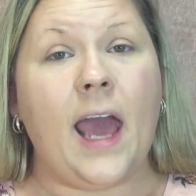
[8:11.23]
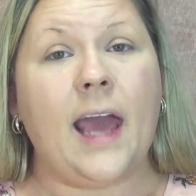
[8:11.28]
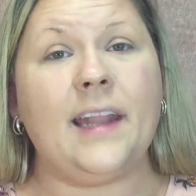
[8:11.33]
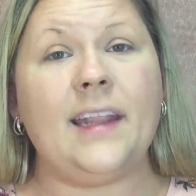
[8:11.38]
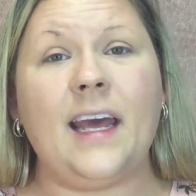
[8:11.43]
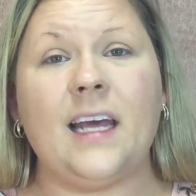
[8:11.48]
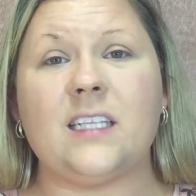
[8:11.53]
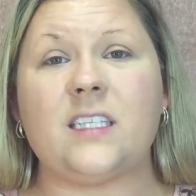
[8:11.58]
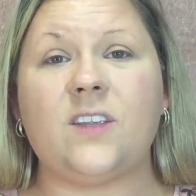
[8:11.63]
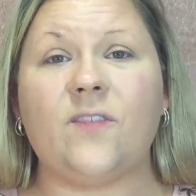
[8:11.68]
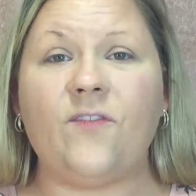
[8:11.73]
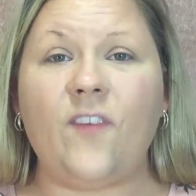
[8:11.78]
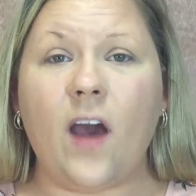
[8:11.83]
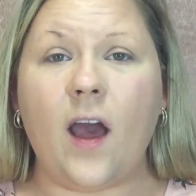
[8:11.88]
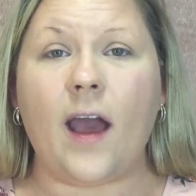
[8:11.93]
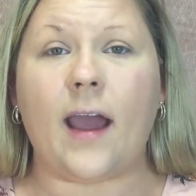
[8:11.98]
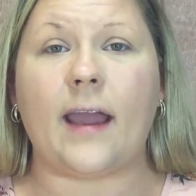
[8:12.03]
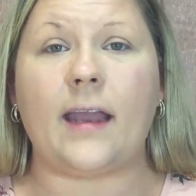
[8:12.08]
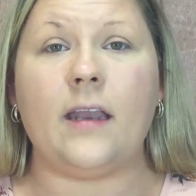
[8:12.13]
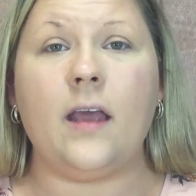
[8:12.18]
and that's
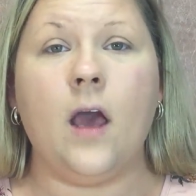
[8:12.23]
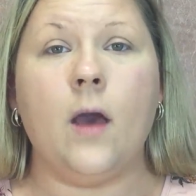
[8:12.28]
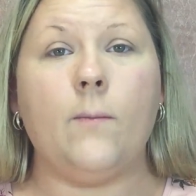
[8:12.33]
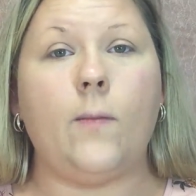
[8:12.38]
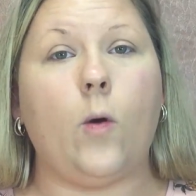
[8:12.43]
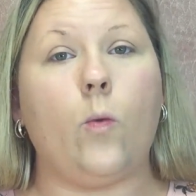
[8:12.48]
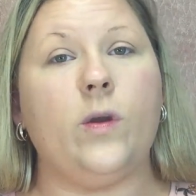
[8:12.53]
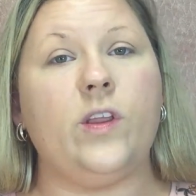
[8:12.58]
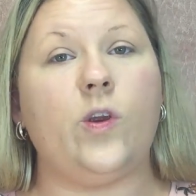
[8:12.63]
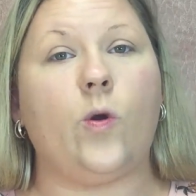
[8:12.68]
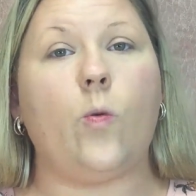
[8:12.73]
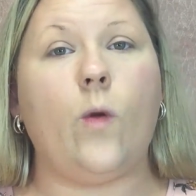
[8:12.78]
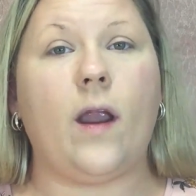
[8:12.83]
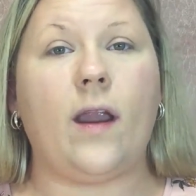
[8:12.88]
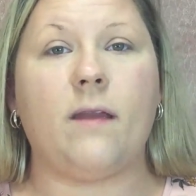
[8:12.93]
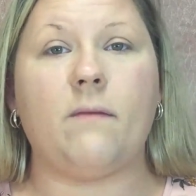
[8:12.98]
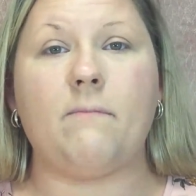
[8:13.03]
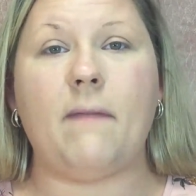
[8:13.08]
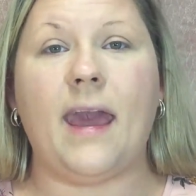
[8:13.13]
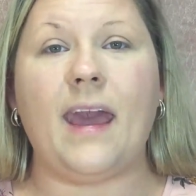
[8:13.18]
fine, but when you're
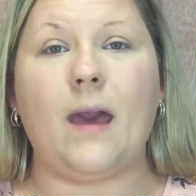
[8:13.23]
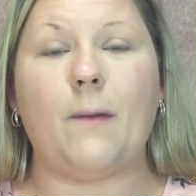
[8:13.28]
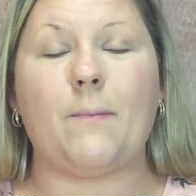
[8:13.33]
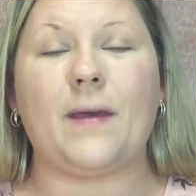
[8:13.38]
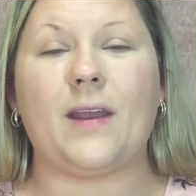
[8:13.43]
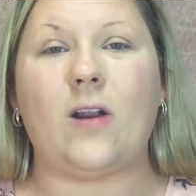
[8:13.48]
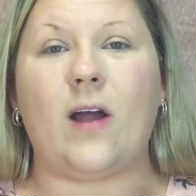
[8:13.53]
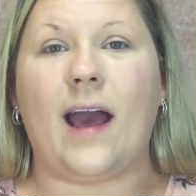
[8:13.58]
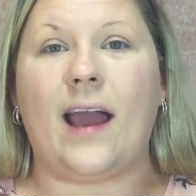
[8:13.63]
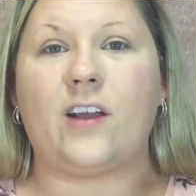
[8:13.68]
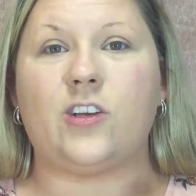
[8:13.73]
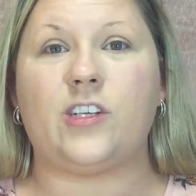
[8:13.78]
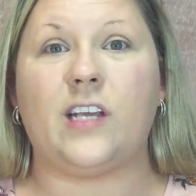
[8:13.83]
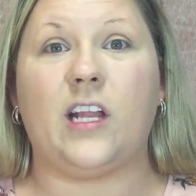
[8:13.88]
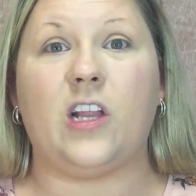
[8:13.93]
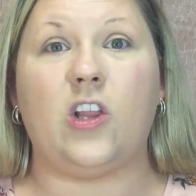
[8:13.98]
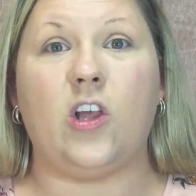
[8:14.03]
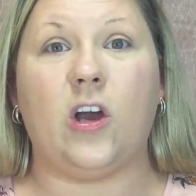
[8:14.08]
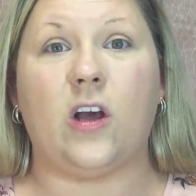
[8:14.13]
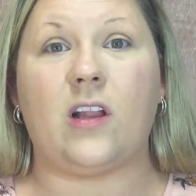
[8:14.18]
wearing makeup, it'll
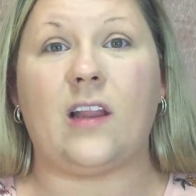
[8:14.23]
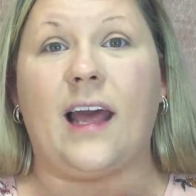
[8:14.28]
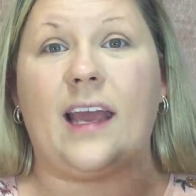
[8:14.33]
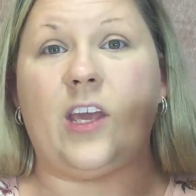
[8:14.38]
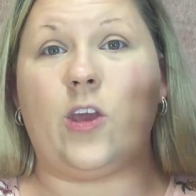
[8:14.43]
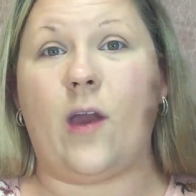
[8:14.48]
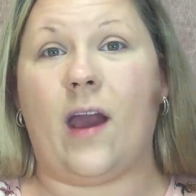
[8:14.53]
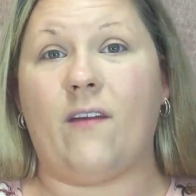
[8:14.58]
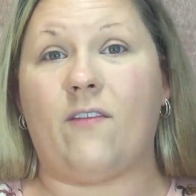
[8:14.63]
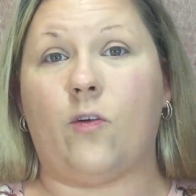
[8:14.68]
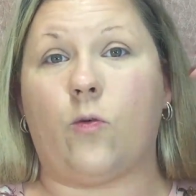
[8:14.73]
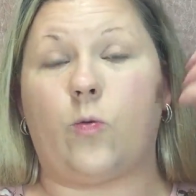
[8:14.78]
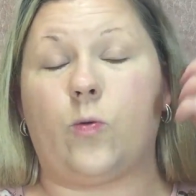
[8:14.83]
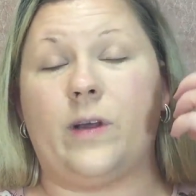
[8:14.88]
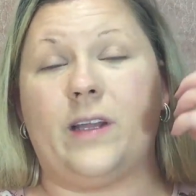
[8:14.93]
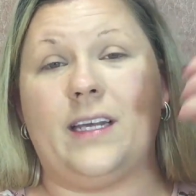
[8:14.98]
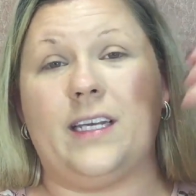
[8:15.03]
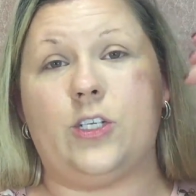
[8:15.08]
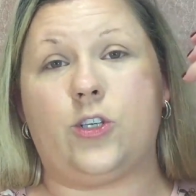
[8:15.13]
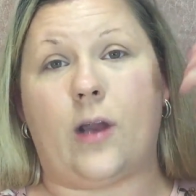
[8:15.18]
actually look like you have a
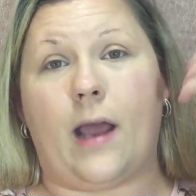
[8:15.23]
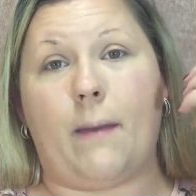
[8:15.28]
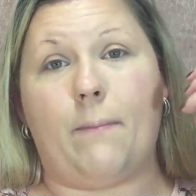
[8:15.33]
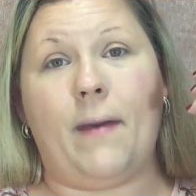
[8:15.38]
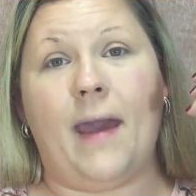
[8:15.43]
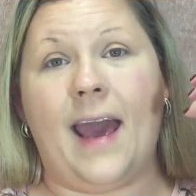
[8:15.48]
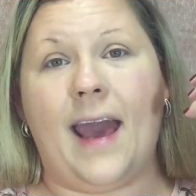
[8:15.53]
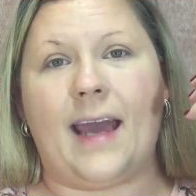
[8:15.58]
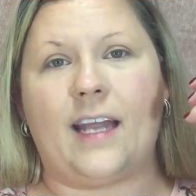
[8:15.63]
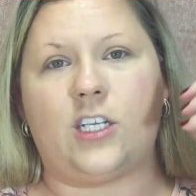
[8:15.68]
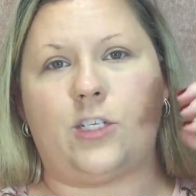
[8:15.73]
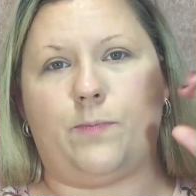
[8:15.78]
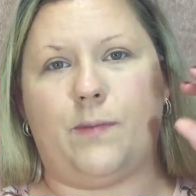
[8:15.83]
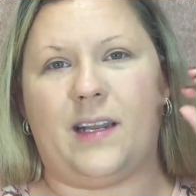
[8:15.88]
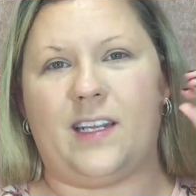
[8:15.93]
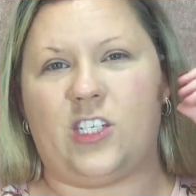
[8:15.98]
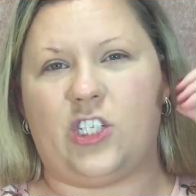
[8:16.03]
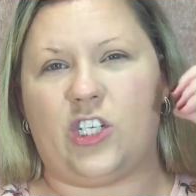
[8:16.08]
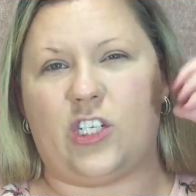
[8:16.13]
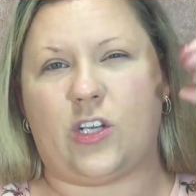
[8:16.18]
really dry patch, but
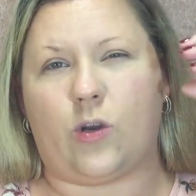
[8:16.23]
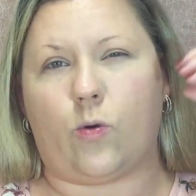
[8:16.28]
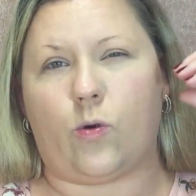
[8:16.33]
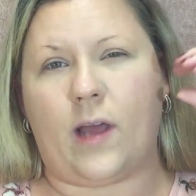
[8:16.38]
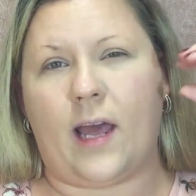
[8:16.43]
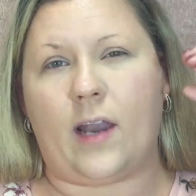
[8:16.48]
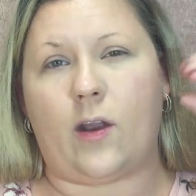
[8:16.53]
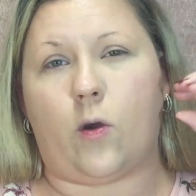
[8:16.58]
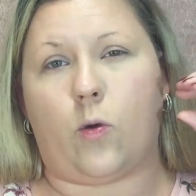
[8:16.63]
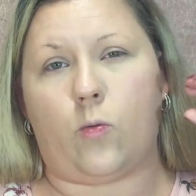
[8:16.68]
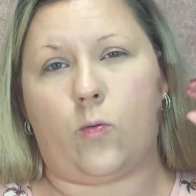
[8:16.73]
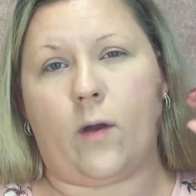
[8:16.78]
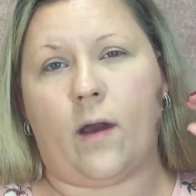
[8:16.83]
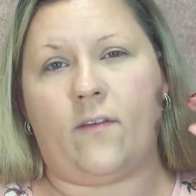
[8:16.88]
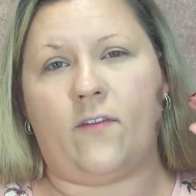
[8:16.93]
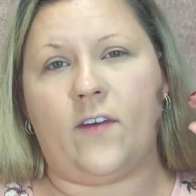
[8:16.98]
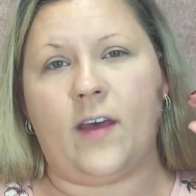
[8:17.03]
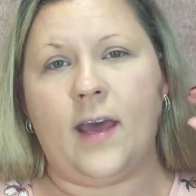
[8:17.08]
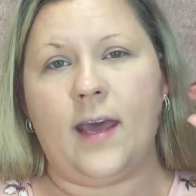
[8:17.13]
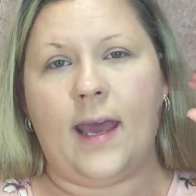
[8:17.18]
it's just a kind of
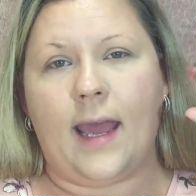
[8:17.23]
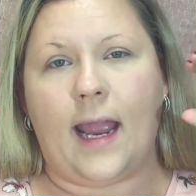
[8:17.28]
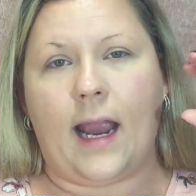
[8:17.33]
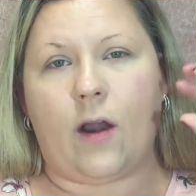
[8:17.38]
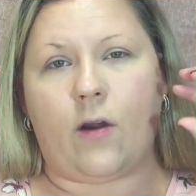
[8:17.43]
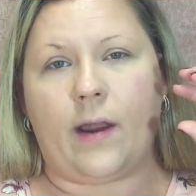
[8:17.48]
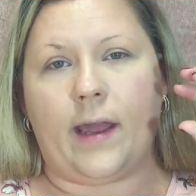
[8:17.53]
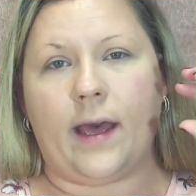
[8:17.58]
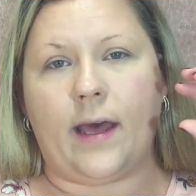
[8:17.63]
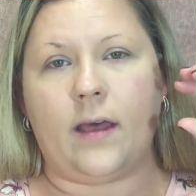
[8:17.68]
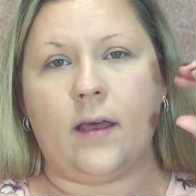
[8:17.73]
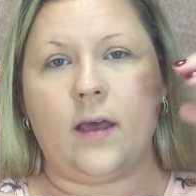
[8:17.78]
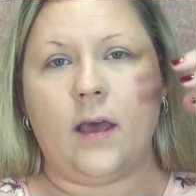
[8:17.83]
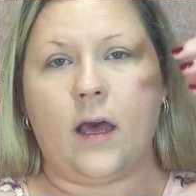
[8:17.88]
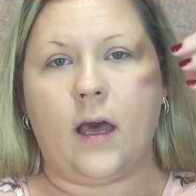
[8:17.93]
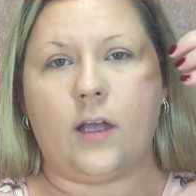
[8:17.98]
rough area,